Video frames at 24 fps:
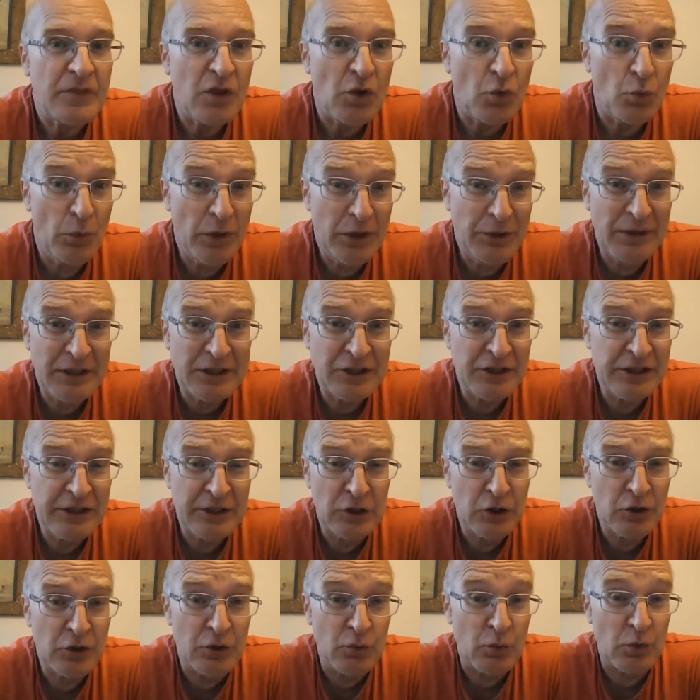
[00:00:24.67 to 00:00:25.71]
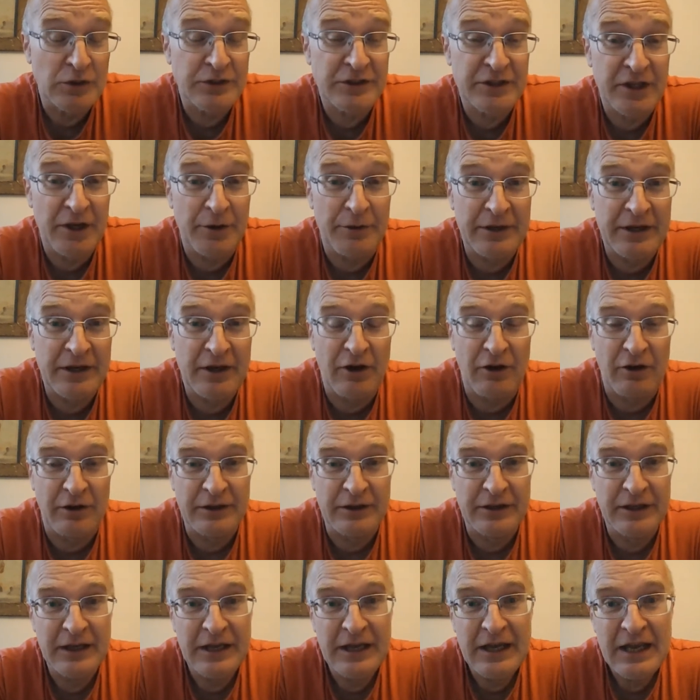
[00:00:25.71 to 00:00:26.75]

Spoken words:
When you actually look at what's going on